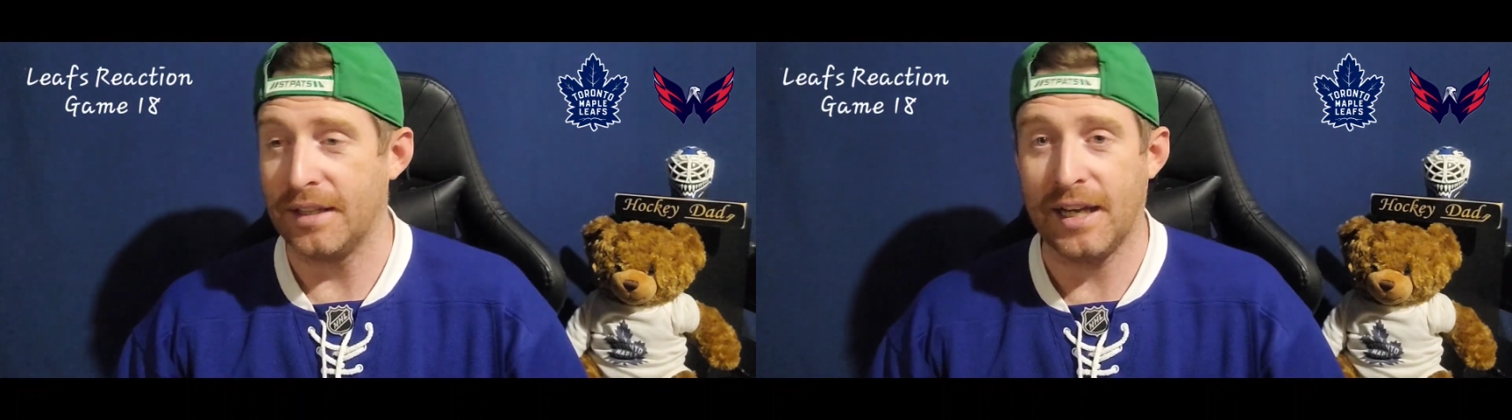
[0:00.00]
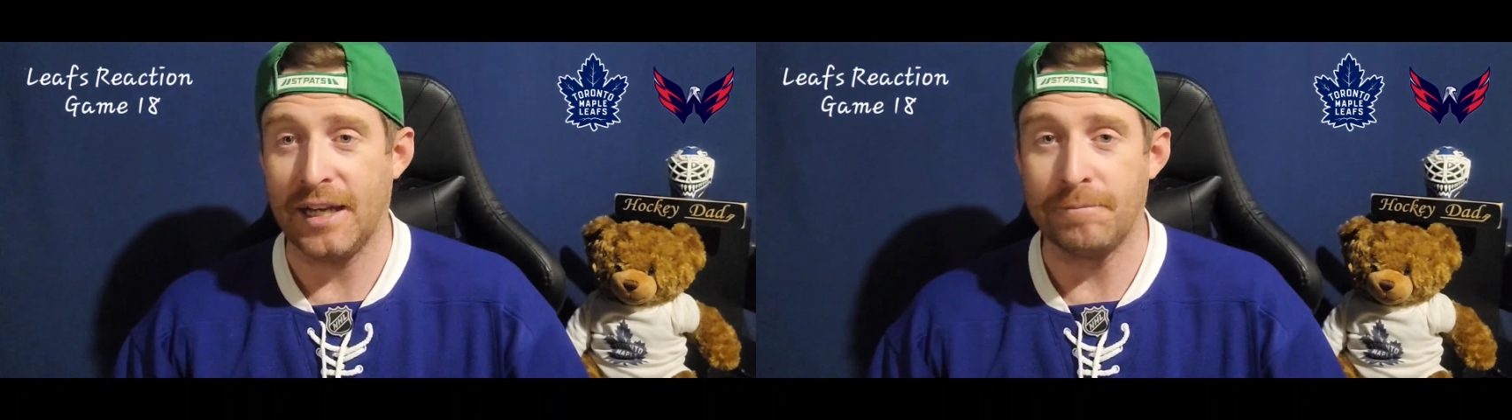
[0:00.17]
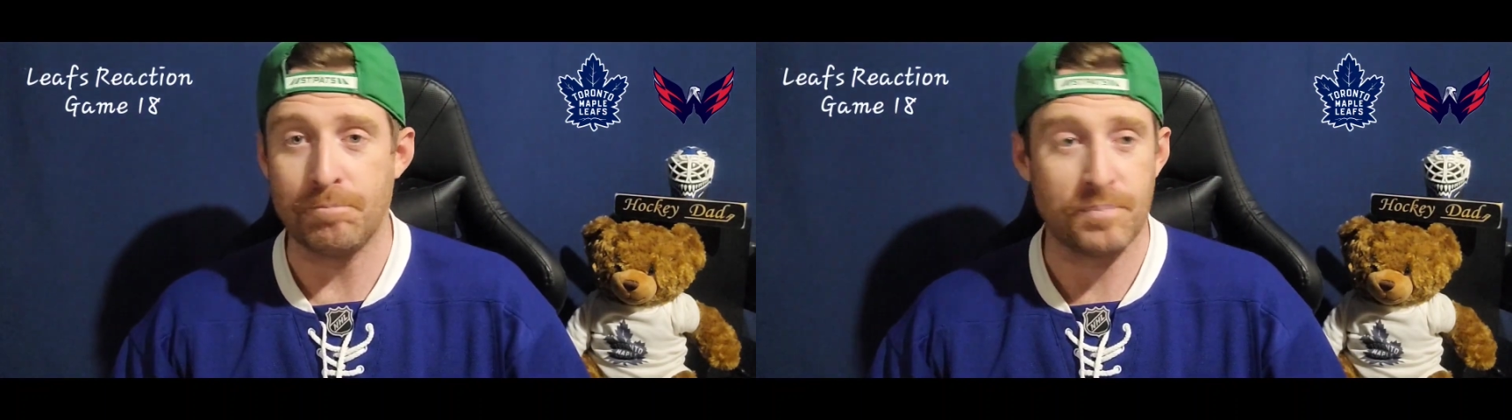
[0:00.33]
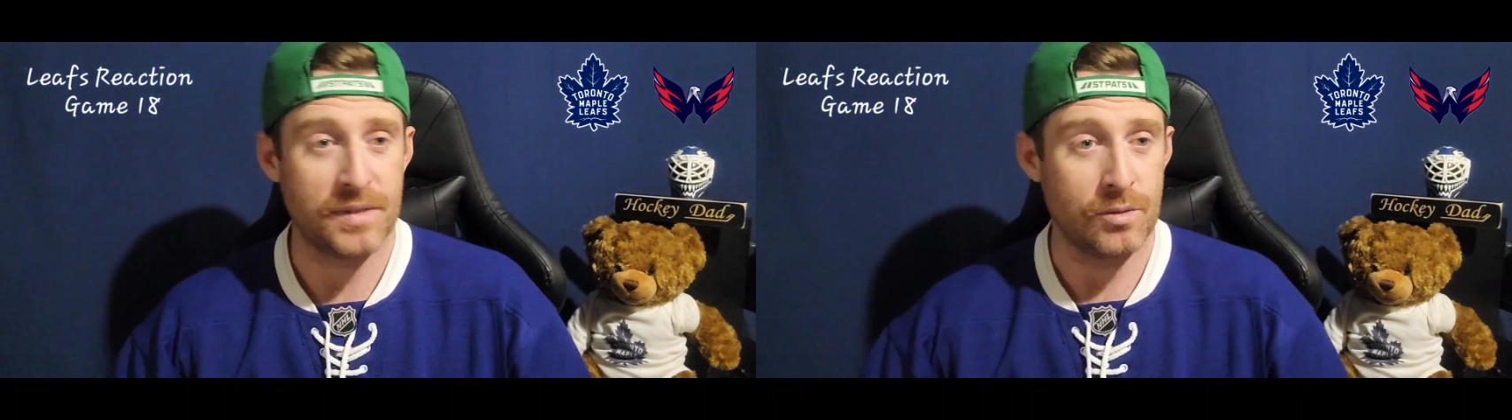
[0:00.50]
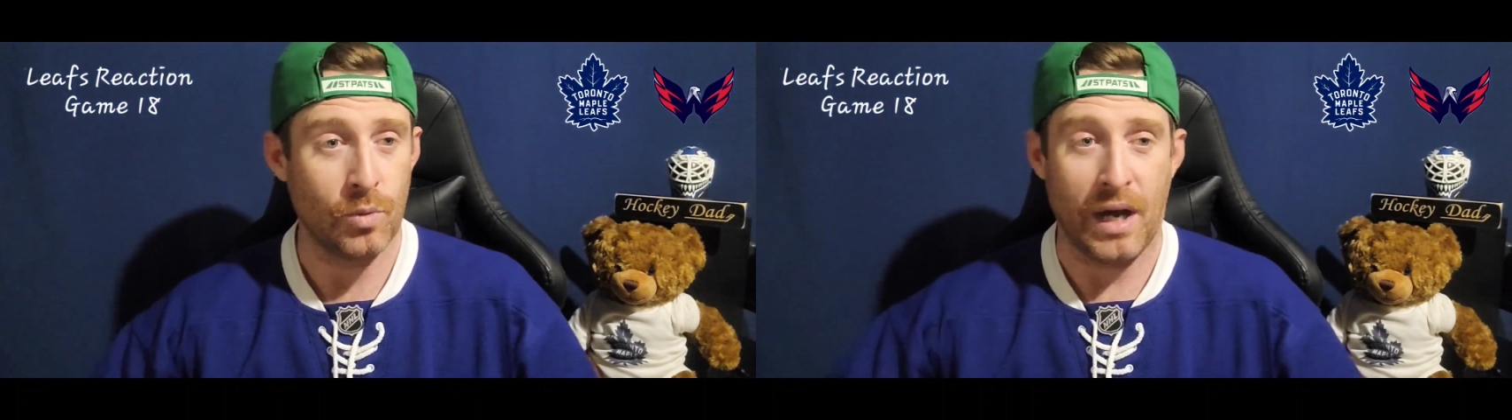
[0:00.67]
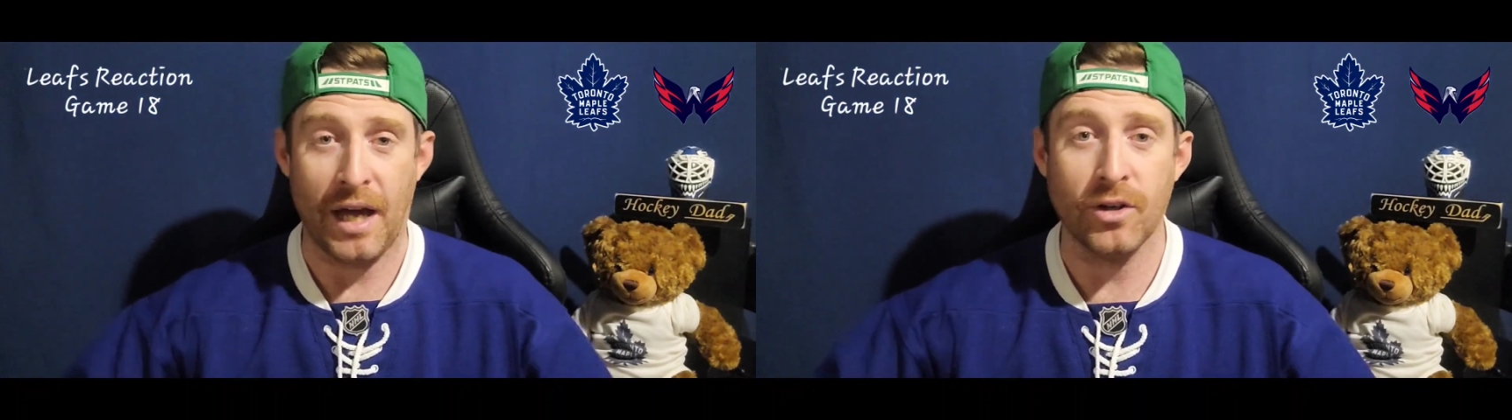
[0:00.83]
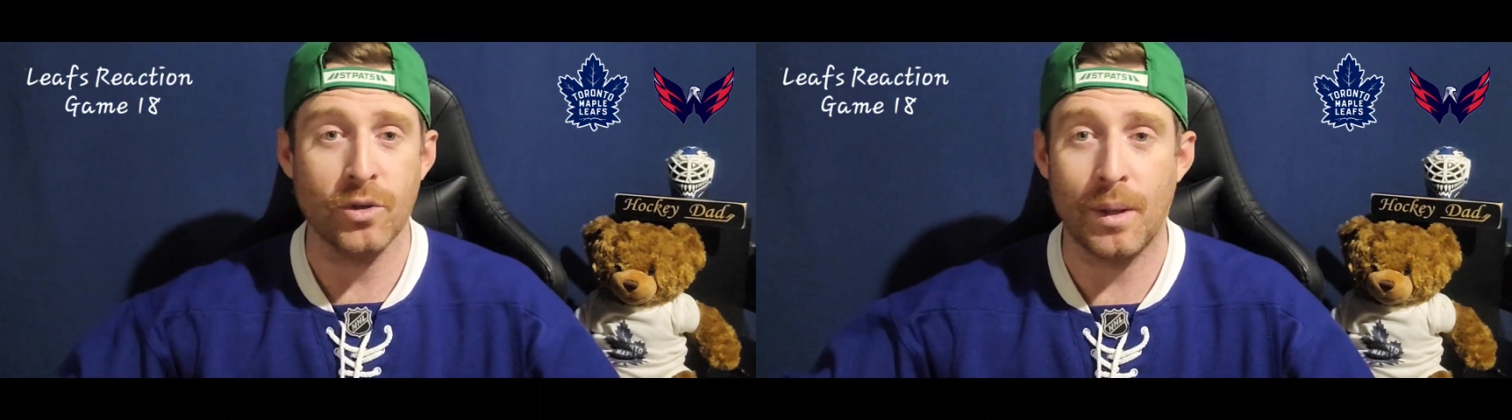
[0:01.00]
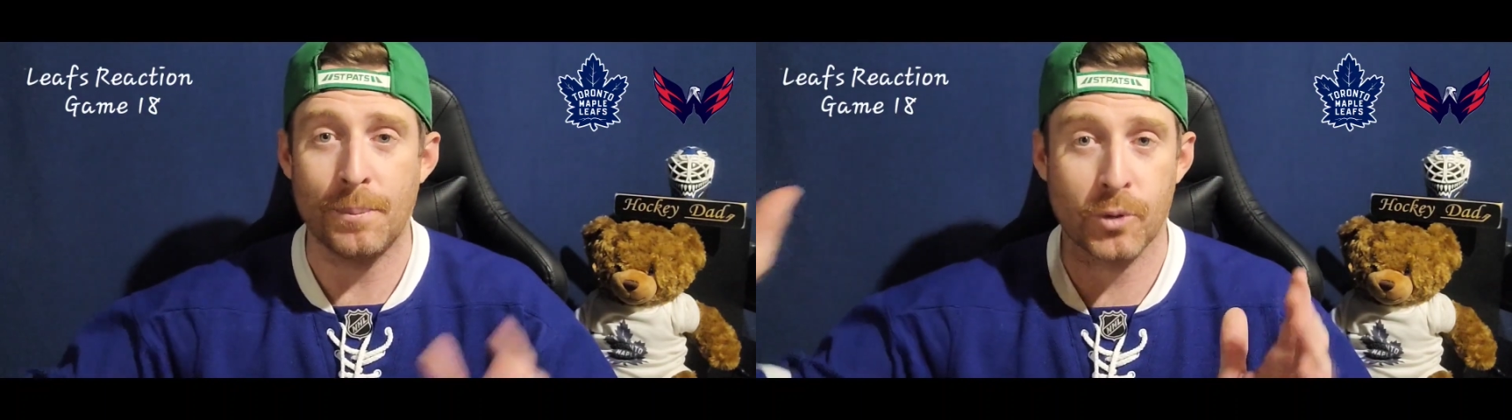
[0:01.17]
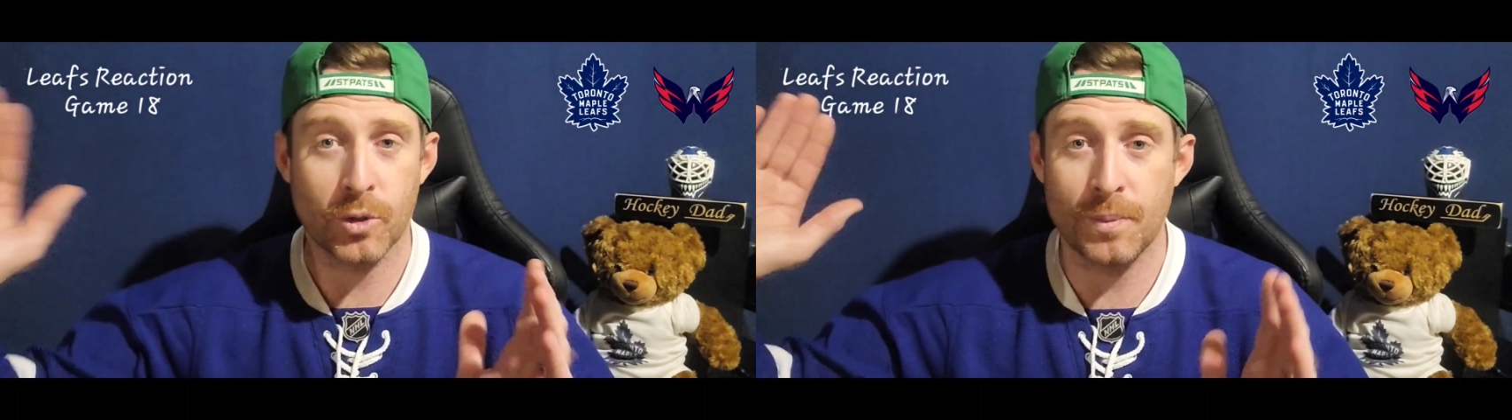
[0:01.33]
And I don't know
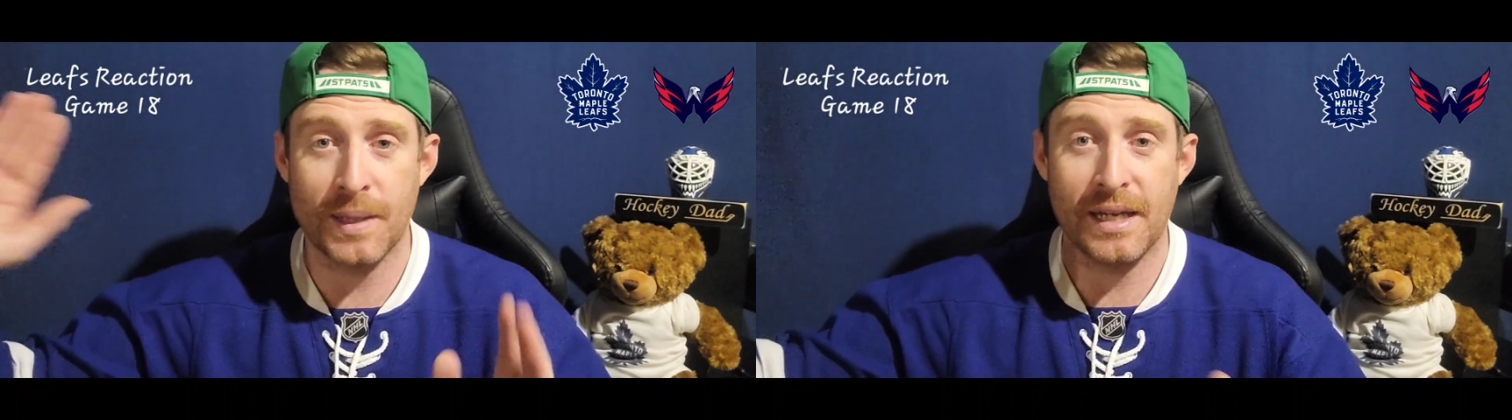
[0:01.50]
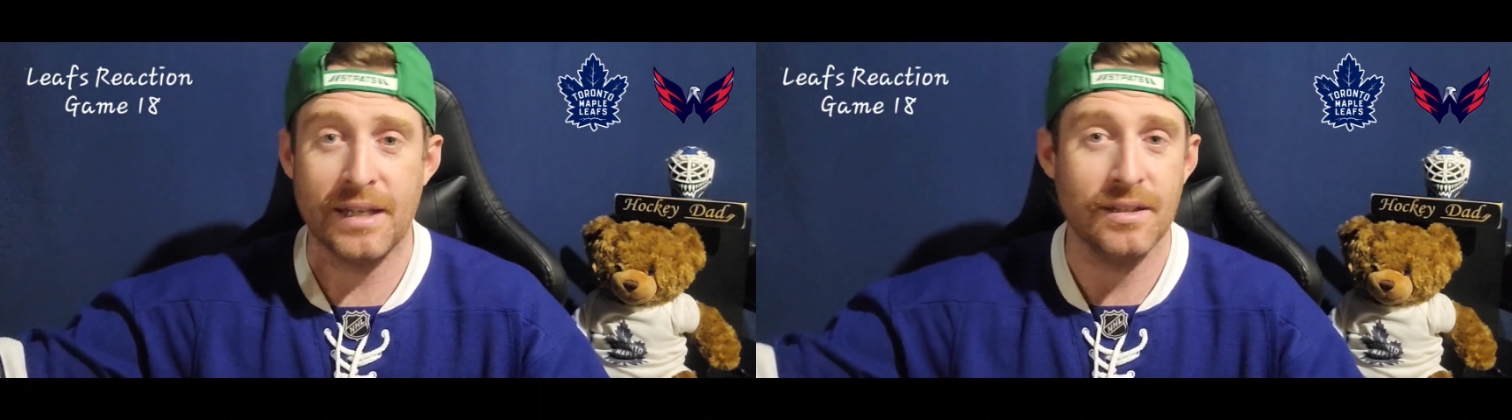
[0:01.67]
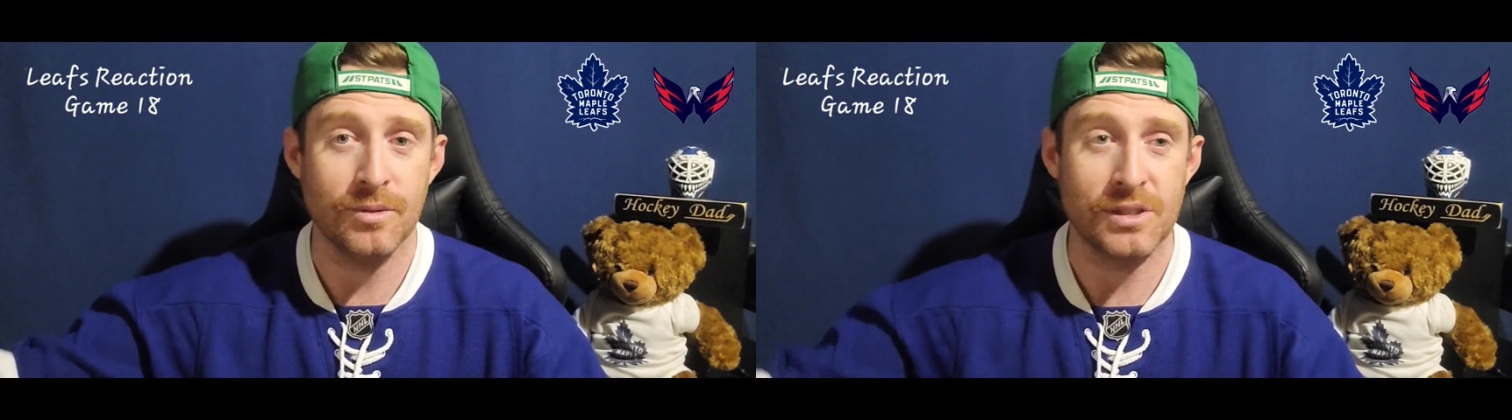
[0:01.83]
what Berube,